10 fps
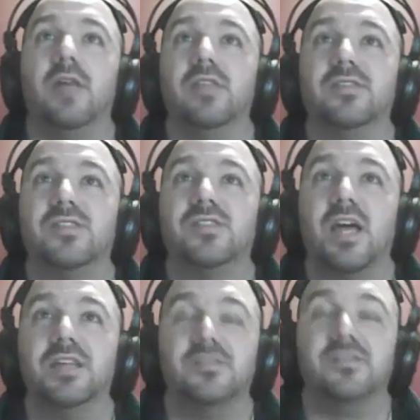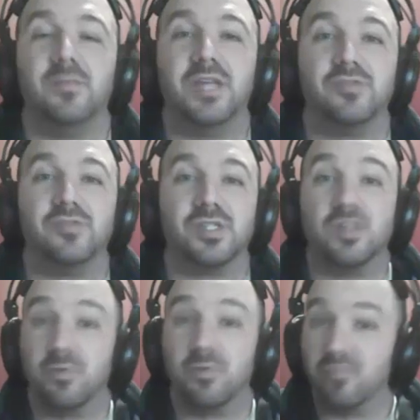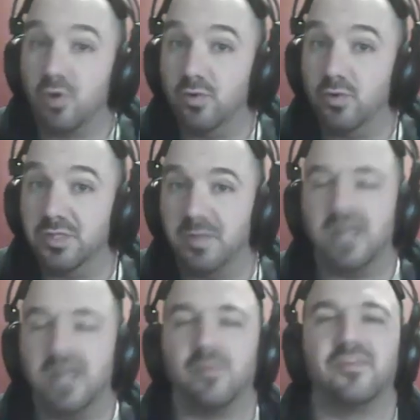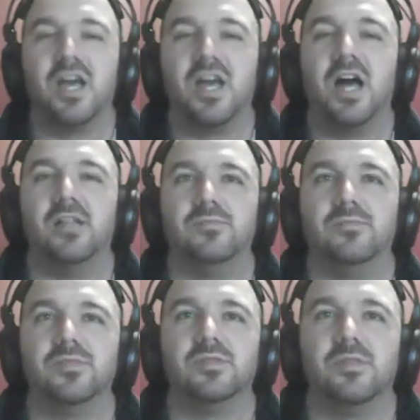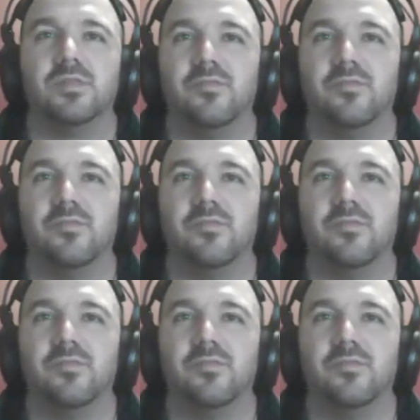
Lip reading: Now the size of the matrix, number of rows by number of columns.